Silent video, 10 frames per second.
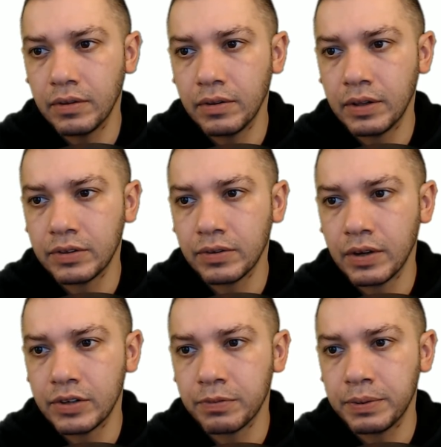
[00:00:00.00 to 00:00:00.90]
That's
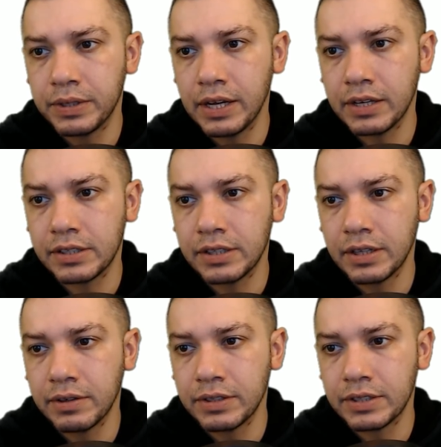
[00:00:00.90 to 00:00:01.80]
Roger Podesta that
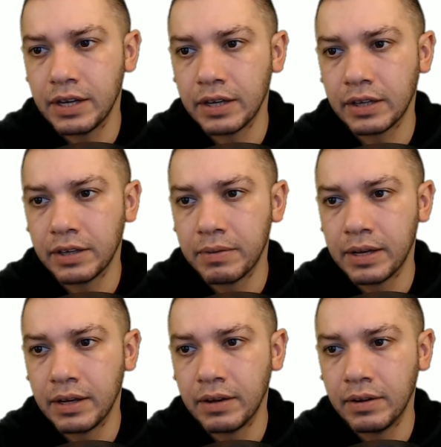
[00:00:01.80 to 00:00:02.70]
I was talking
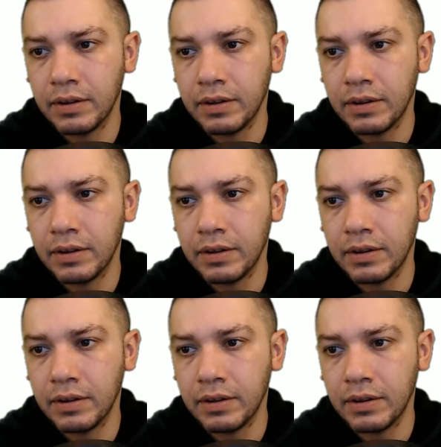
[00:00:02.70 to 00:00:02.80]
about.